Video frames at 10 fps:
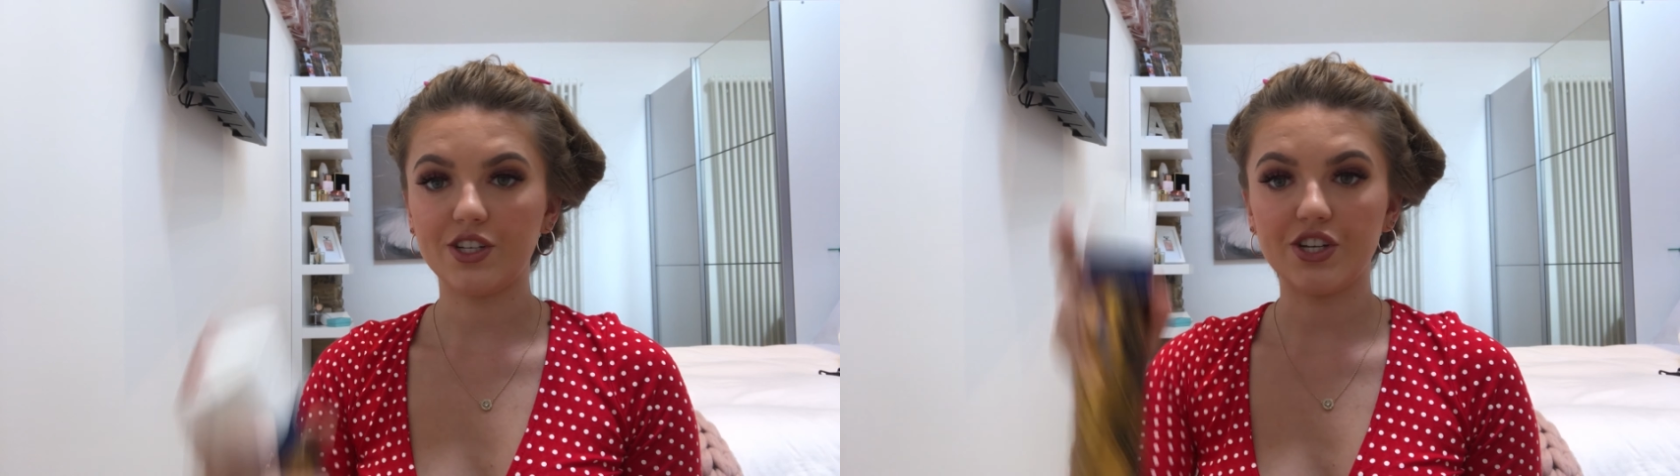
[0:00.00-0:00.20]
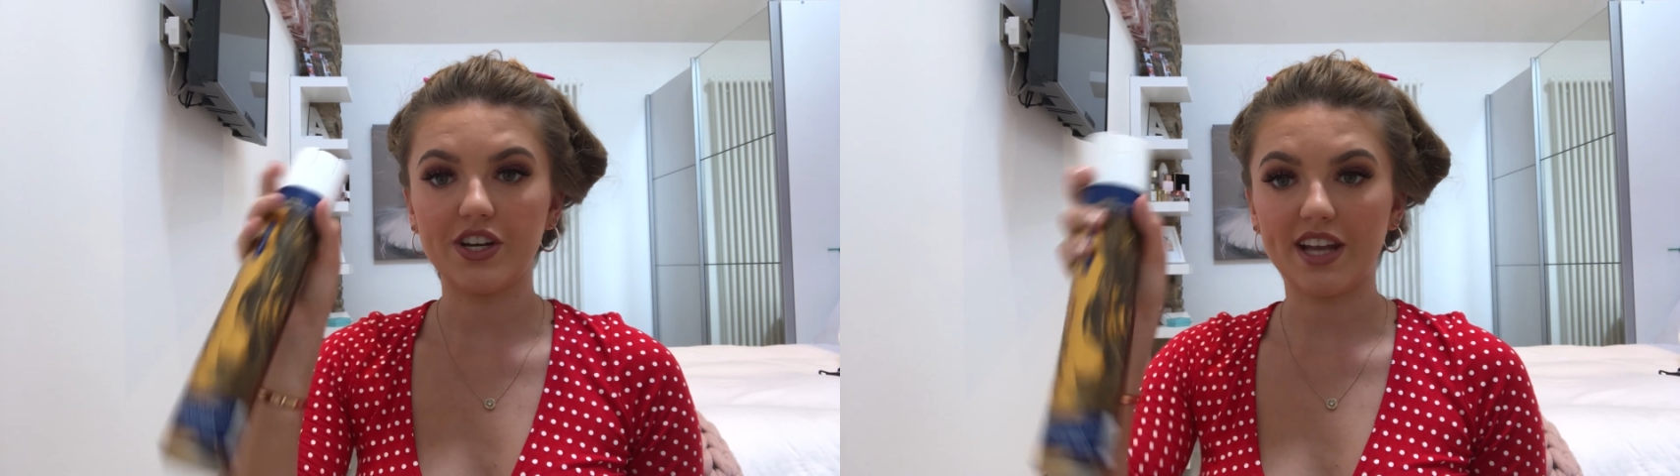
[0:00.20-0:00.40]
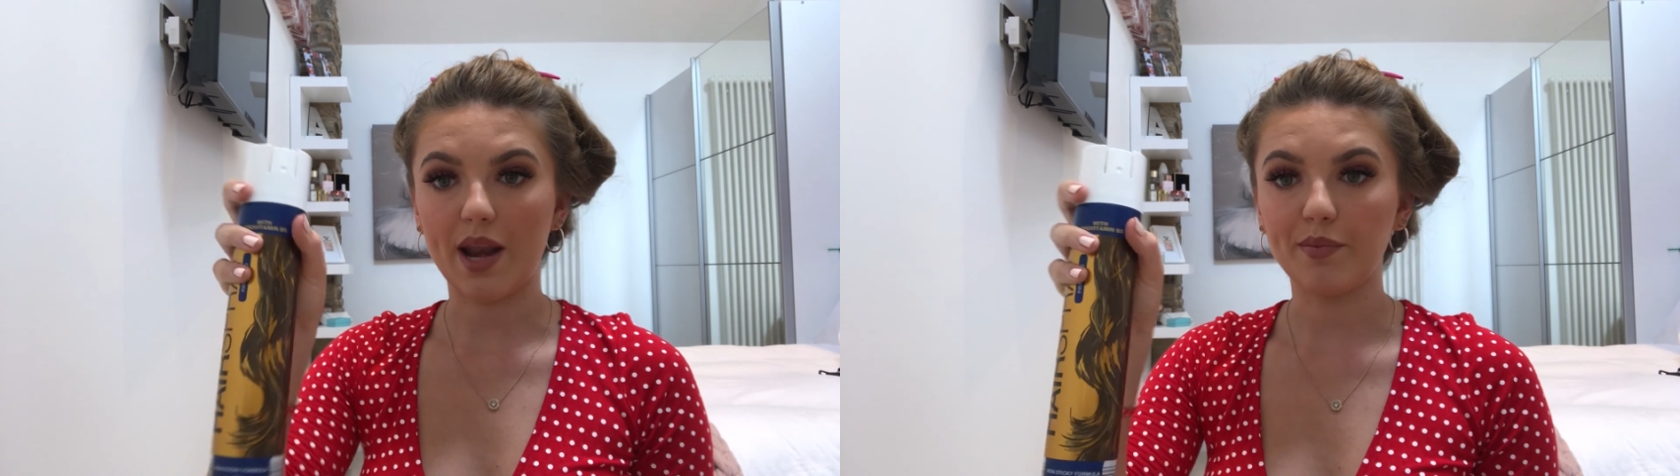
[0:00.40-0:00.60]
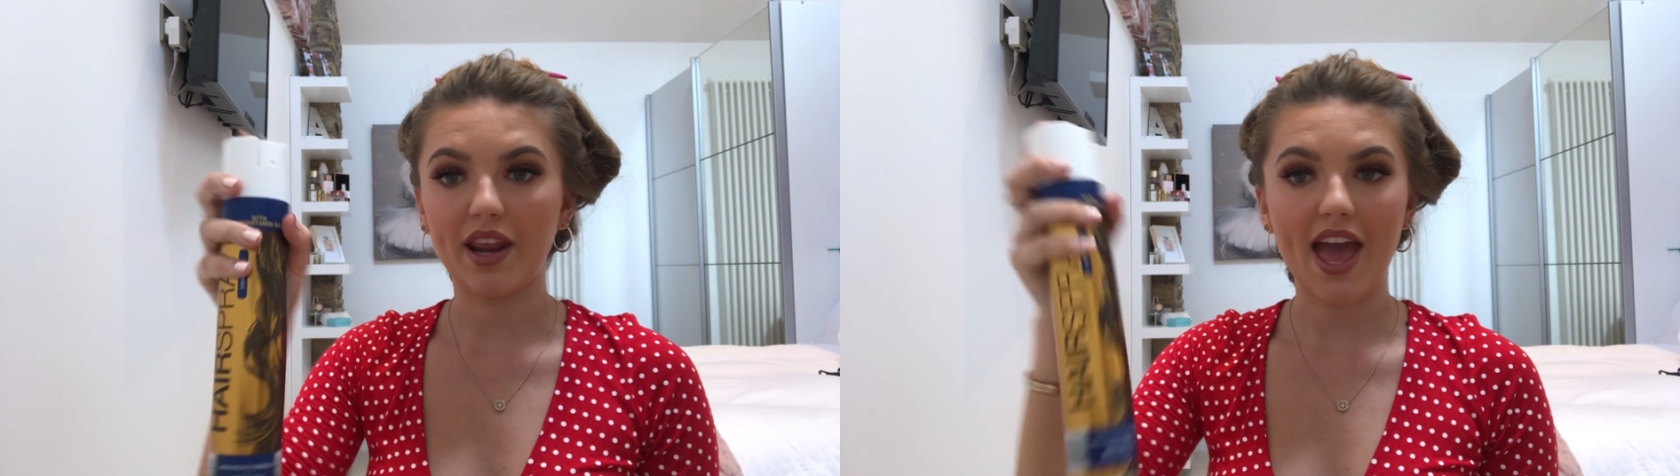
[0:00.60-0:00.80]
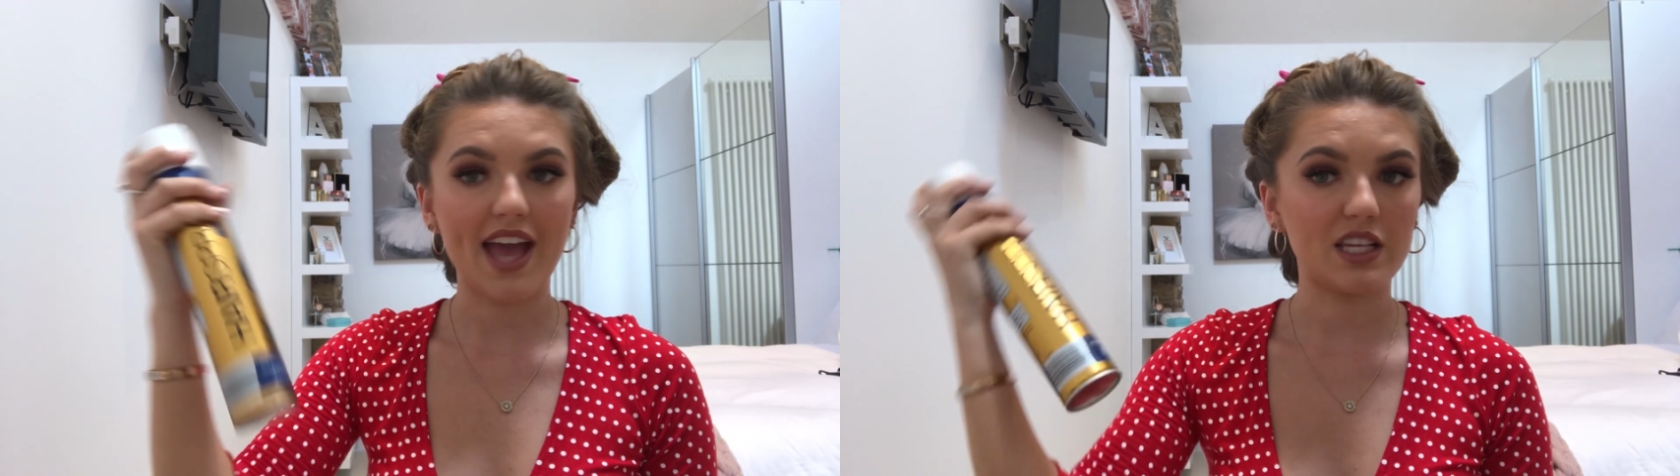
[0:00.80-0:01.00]
done. I'm going
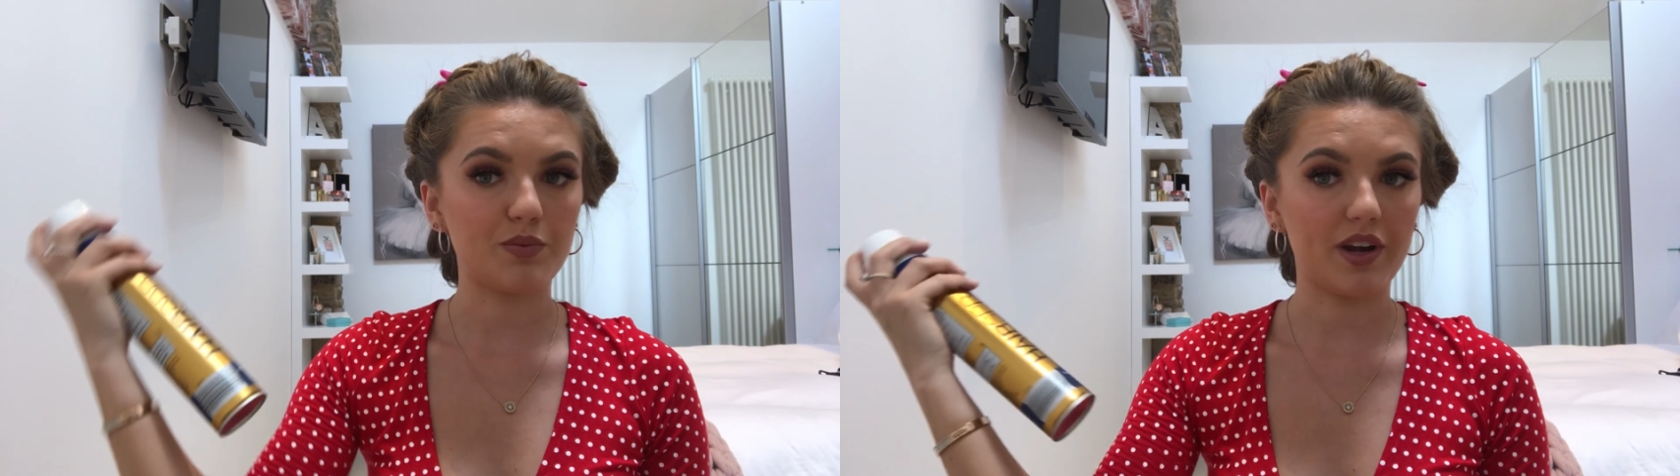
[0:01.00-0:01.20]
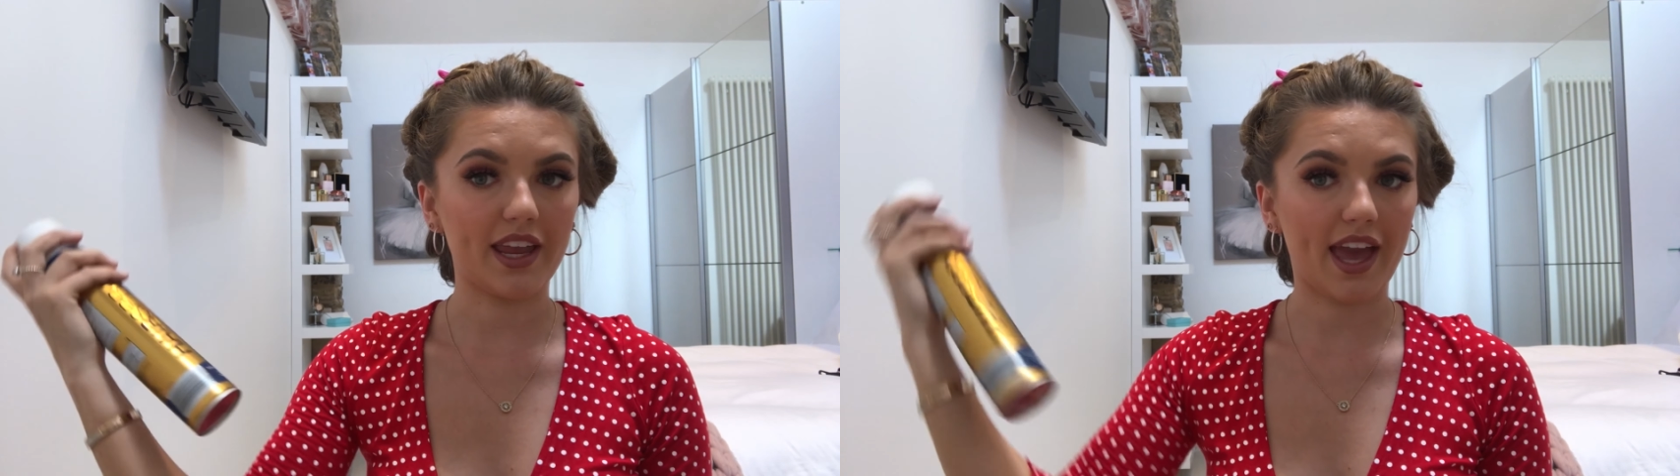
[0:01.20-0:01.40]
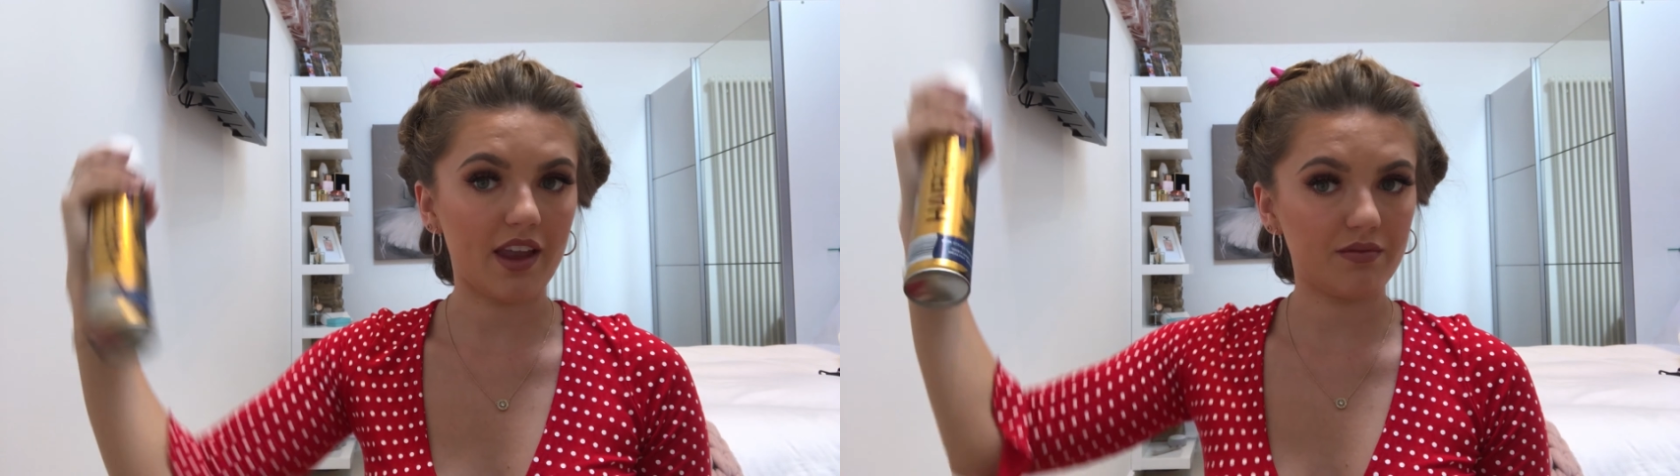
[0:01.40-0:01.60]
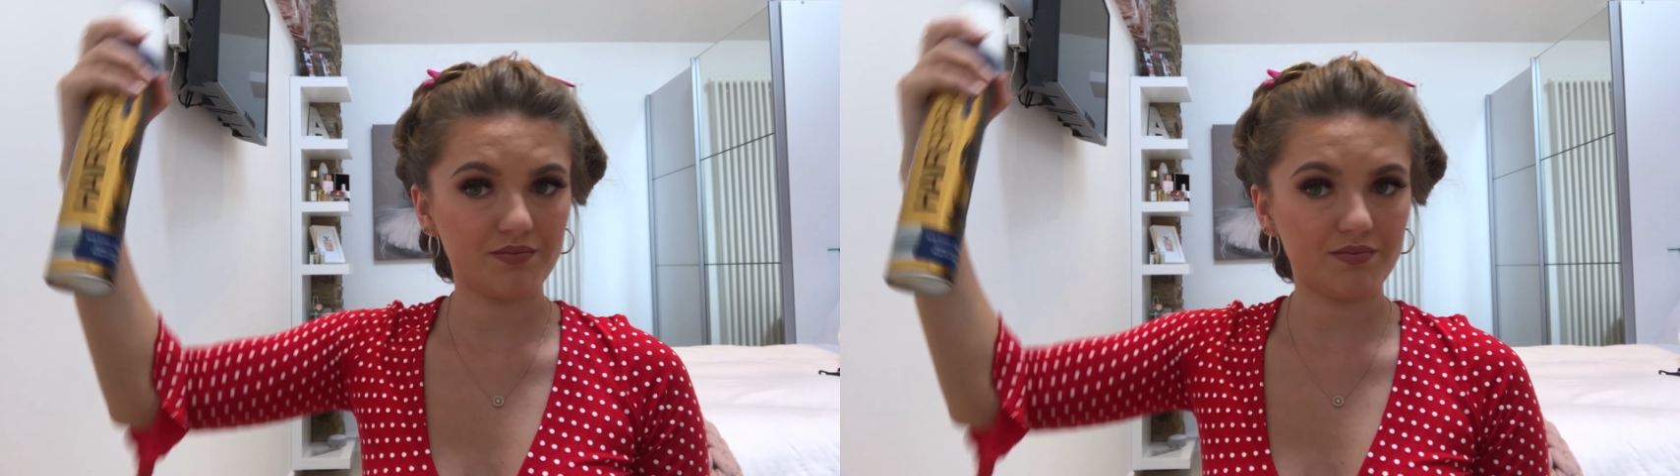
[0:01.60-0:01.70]
to hairspray again.